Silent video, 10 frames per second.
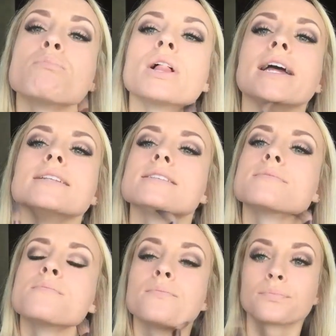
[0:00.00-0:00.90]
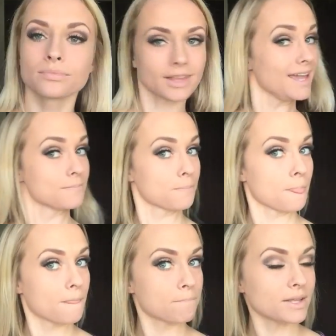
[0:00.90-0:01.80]
blends. Okay,
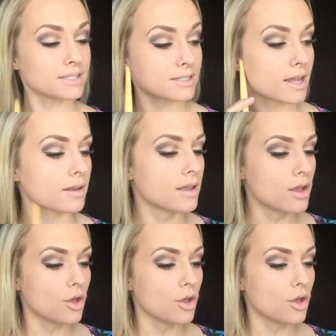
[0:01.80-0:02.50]
that's done.